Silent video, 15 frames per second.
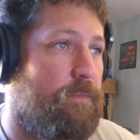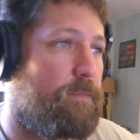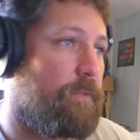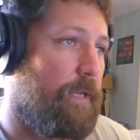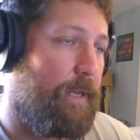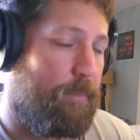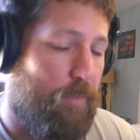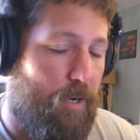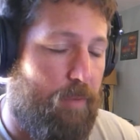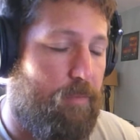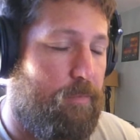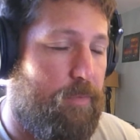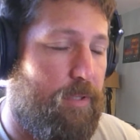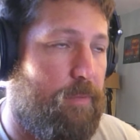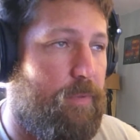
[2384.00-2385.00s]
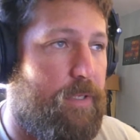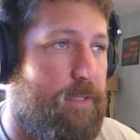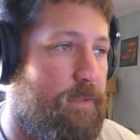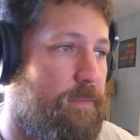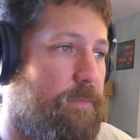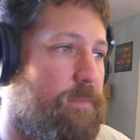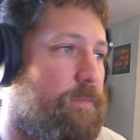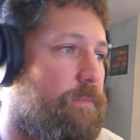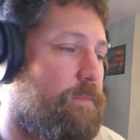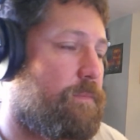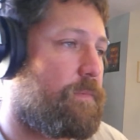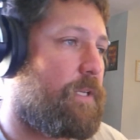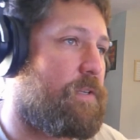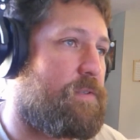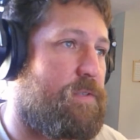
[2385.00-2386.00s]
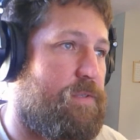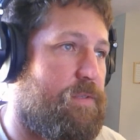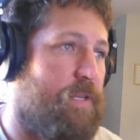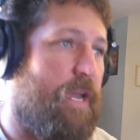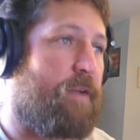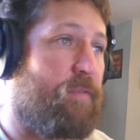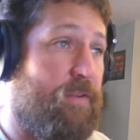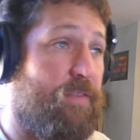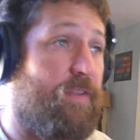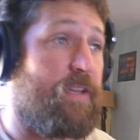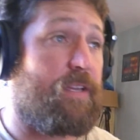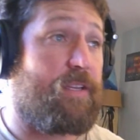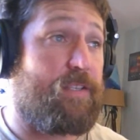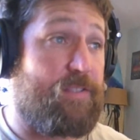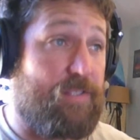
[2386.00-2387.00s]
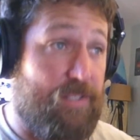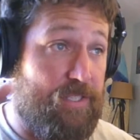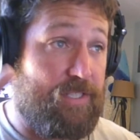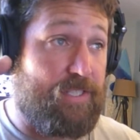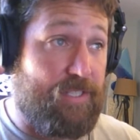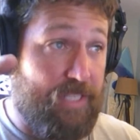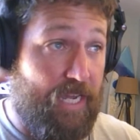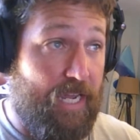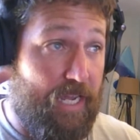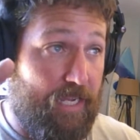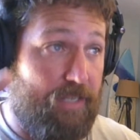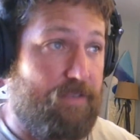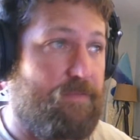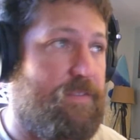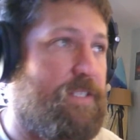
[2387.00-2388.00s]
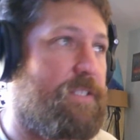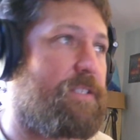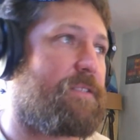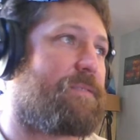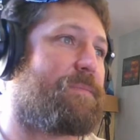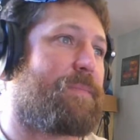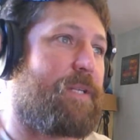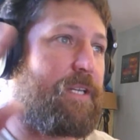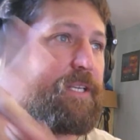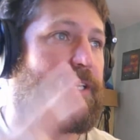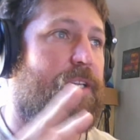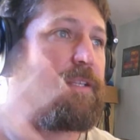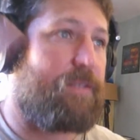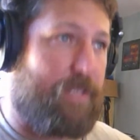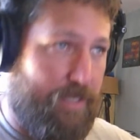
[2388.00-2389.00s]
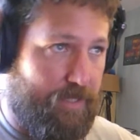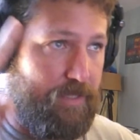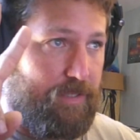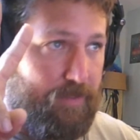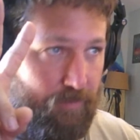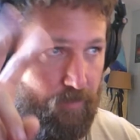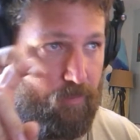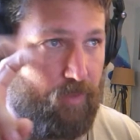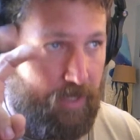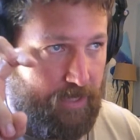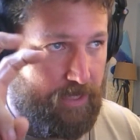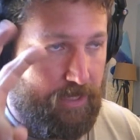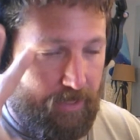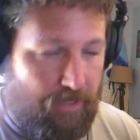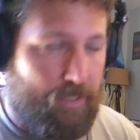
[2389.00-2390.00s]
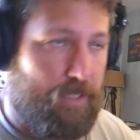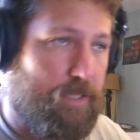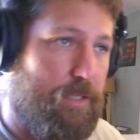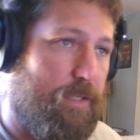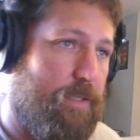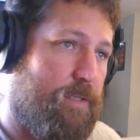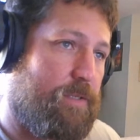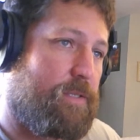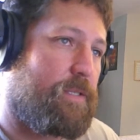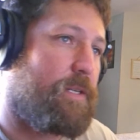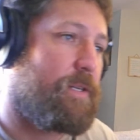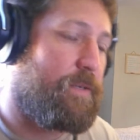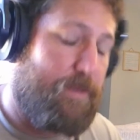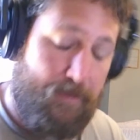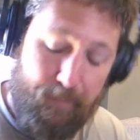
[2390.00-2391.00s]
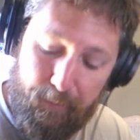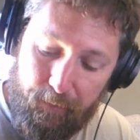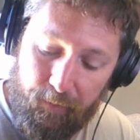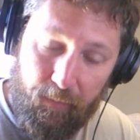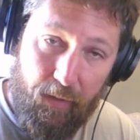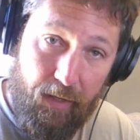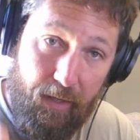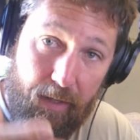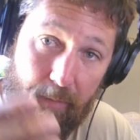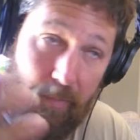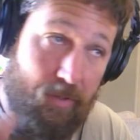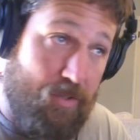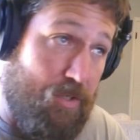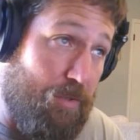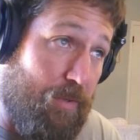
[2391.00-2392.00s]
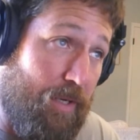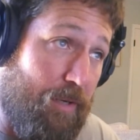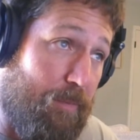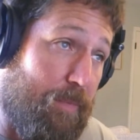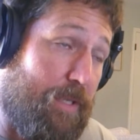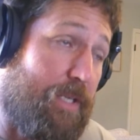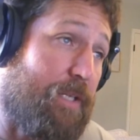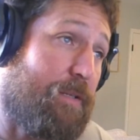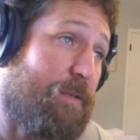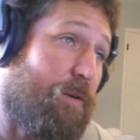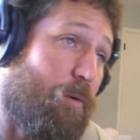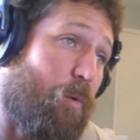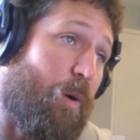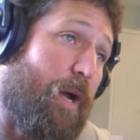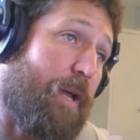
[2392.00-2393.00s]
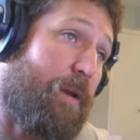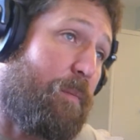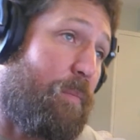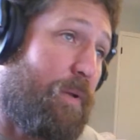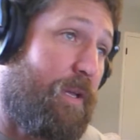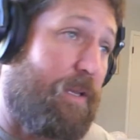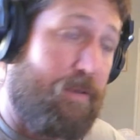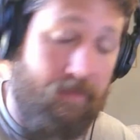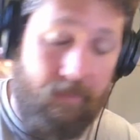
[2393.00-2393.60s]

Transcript: I probably will, because everything saved, but it didn't read. So, but you helped me quite a bit